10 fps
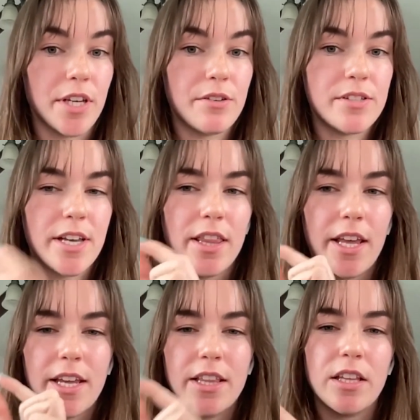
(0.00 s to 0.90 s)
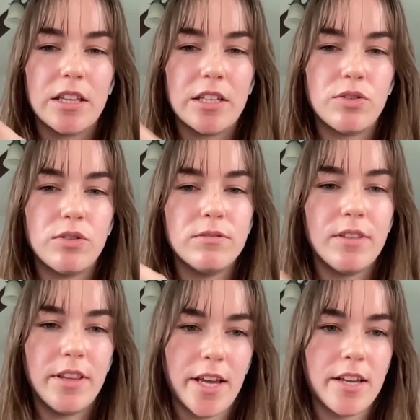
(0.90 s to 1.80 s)
Like you said, like in the little
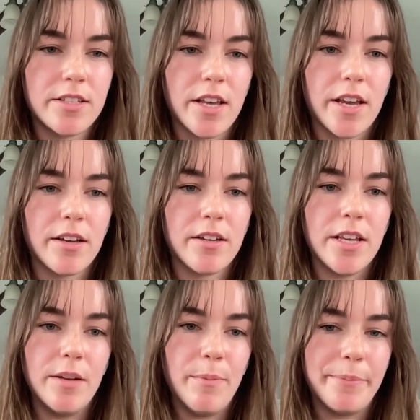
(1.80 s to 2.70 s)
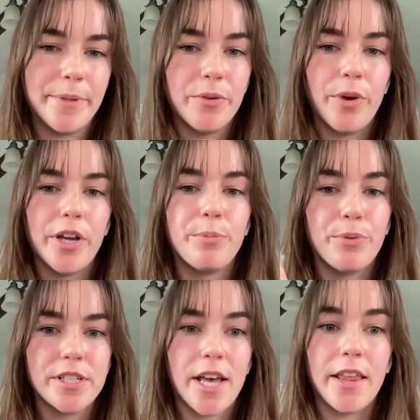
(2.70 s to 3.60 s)
things, like in maybe the way you
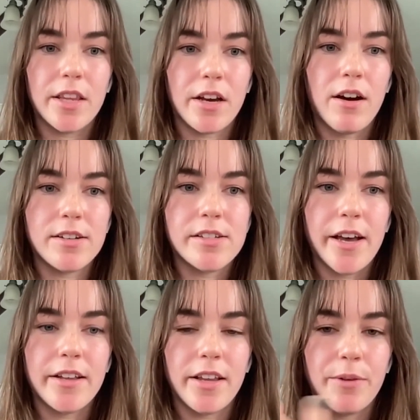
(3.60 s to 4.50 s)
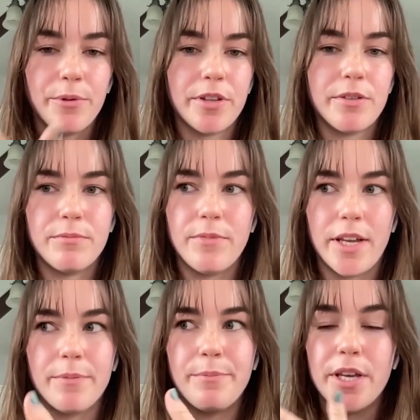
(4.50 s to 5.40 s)
present the content, like with you,
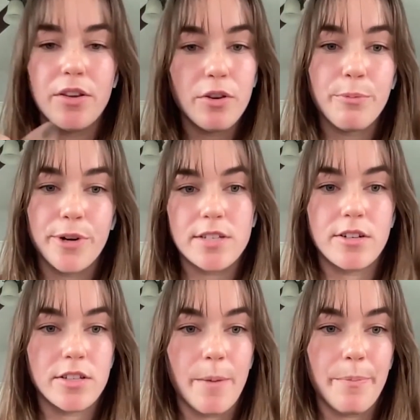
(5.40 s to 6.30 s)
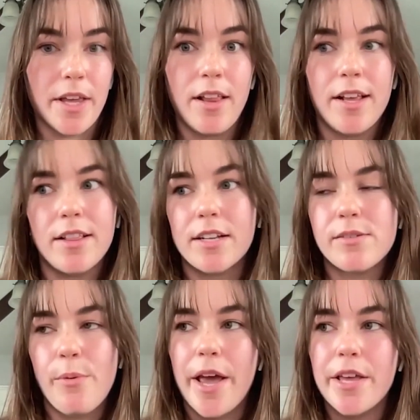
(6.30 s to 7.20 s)
like being humorous or something, like that's
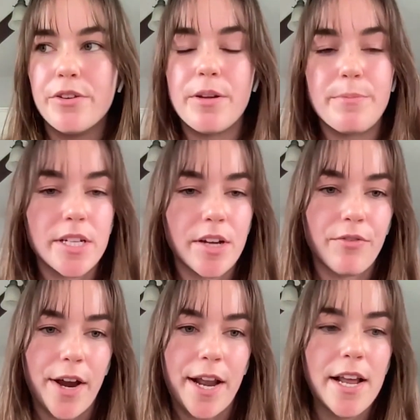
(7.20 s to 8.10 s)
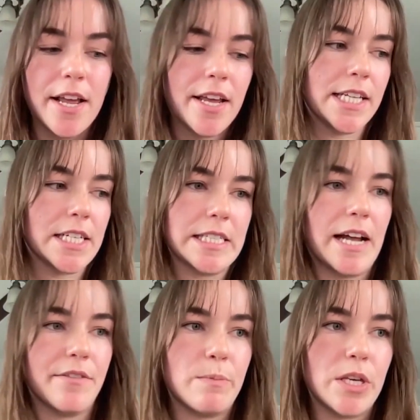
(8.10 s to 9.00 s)
the way you can be different. And it doesn't
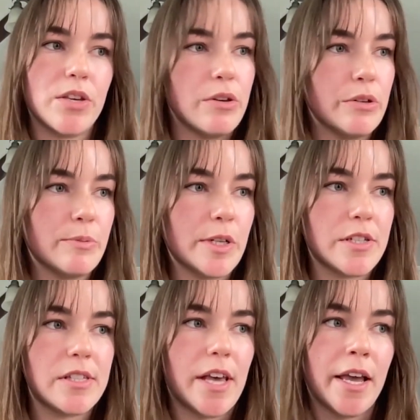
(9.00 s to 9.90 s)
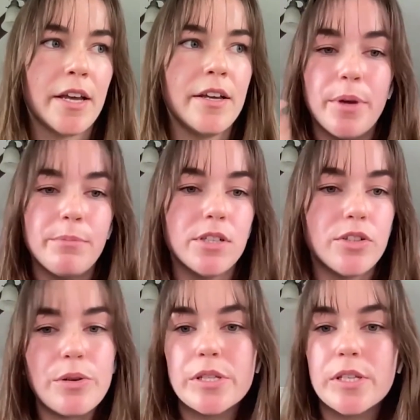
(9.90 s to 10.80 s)
have to be huge, but just like maybe
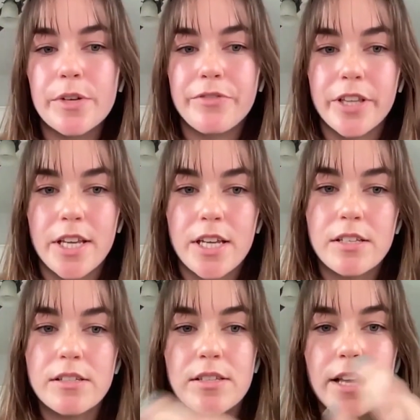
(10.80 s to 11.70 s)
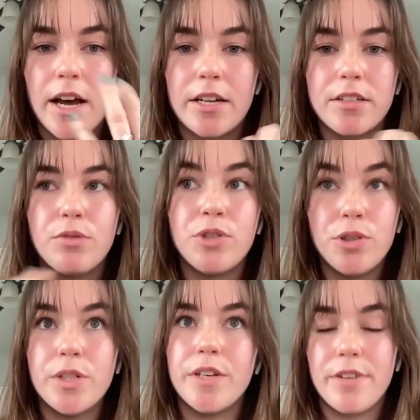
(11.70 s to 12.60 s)
choose some different things that you
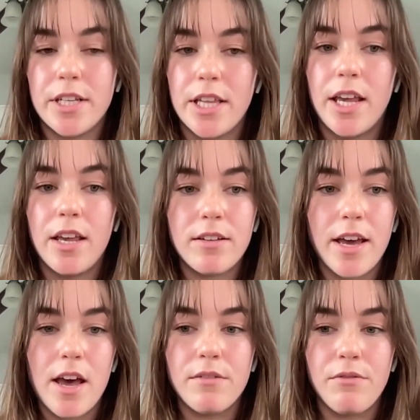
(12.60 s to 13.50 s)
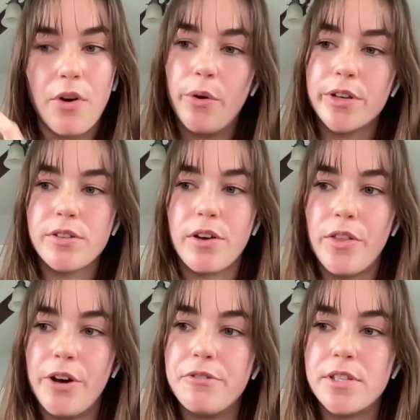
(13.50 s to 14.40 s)
do differently and focus on
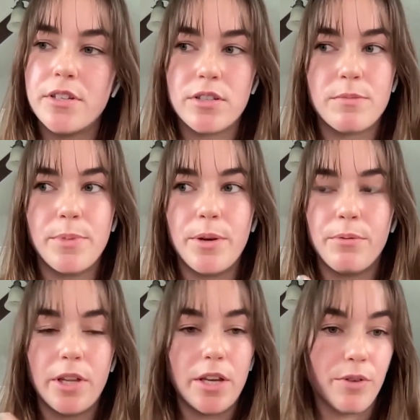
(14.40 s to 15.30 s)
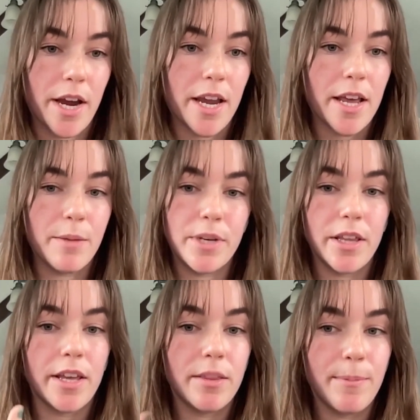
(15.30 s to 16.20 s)
those and just be really great and be
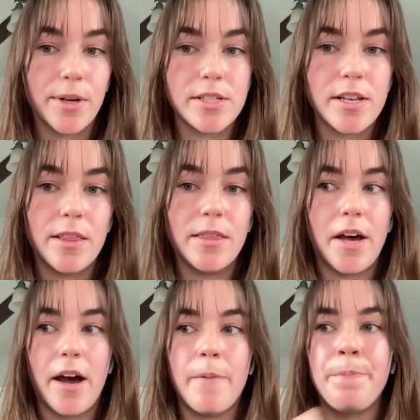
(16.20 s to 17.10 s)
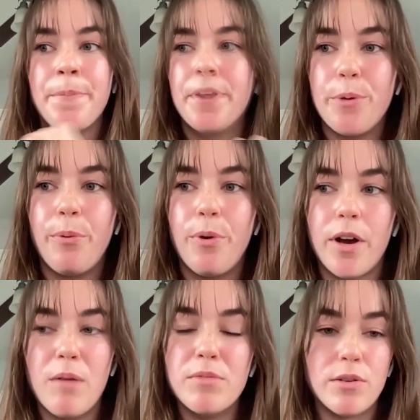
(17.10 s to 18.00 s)
like the person that people will
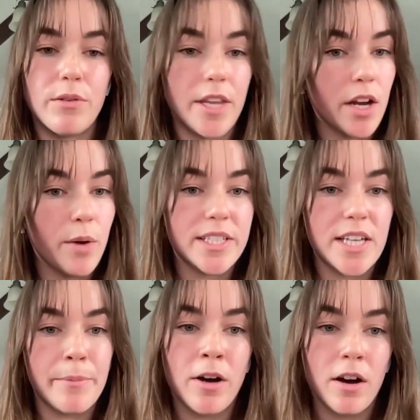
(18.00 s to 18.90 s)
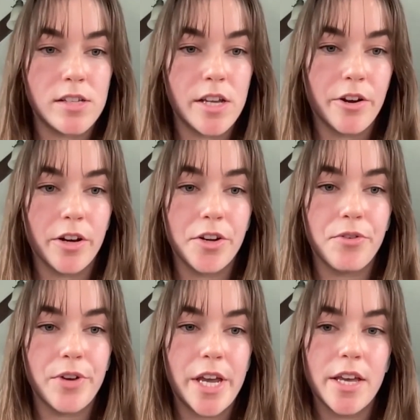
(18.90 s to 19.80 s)
come to, and they know what type of content you're going to
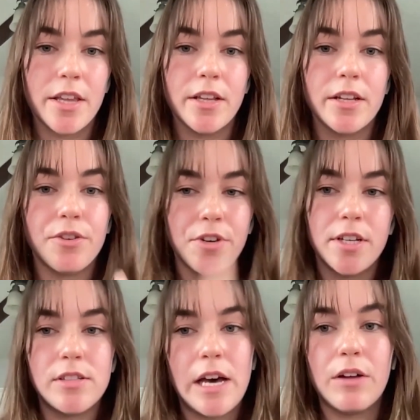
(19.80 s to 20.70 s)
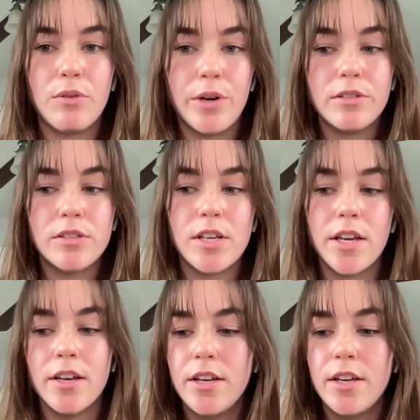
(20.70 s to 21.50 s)
create, and it creates that loyalty.